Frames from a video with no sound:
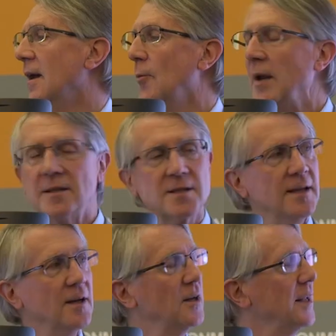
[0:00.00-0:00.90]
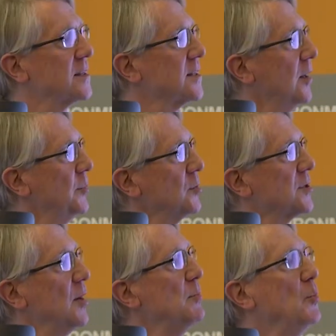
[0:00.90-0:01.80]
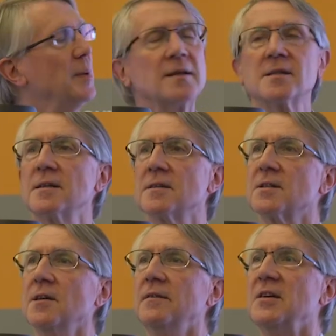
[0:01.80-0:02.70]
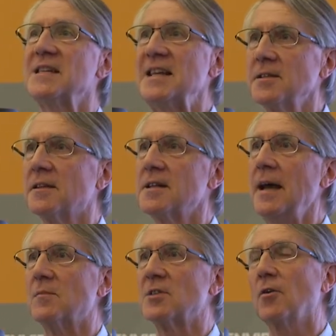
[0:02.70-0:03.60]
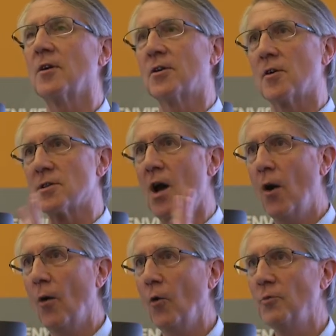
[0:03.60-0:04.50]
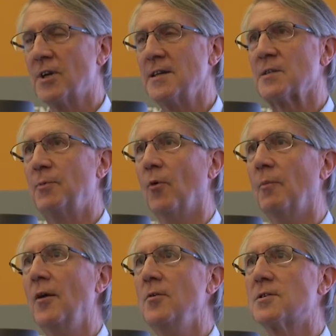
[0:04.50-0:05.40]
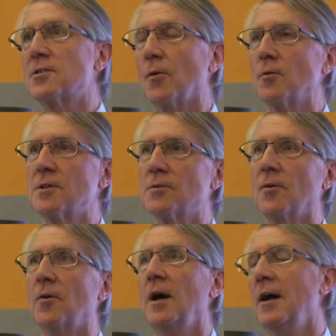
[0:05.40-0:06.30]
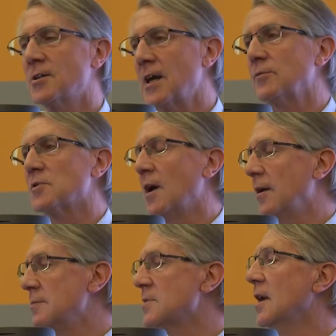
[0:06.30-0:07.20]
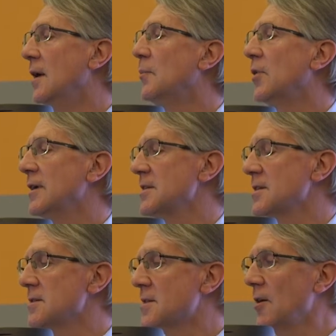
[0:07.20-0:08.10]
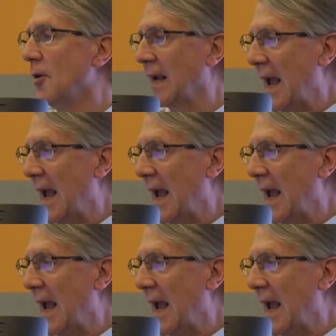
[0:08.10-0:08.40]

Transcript: And we can see early examples, so mobility as a service is an attempt to look across all transport modes, door to door, travel times, prices and so on.